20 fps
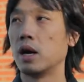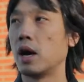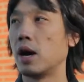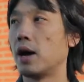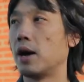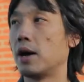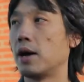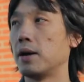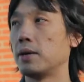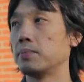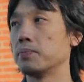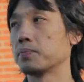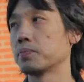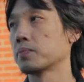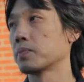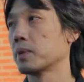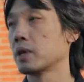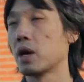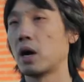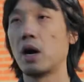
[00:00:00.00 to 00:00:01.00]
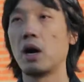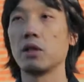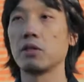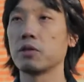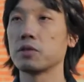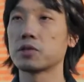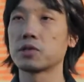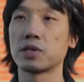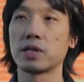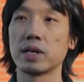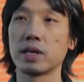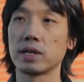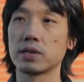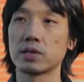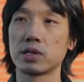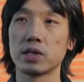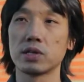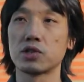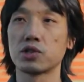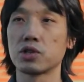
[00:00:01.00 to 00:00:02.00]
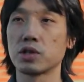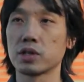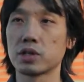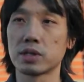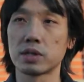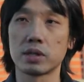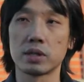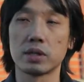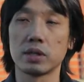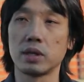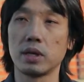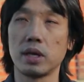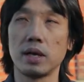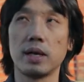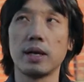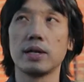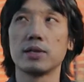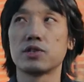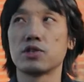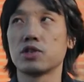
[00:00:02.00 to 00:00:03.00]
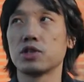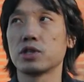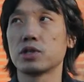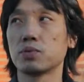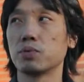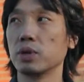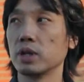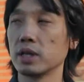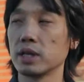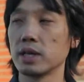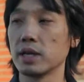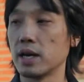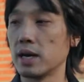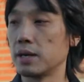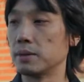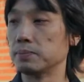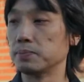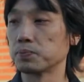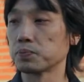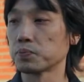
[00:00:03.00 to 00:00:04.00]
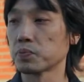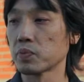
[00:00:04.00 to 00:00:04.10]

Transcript: um, all those things. It's just, it's just really, um,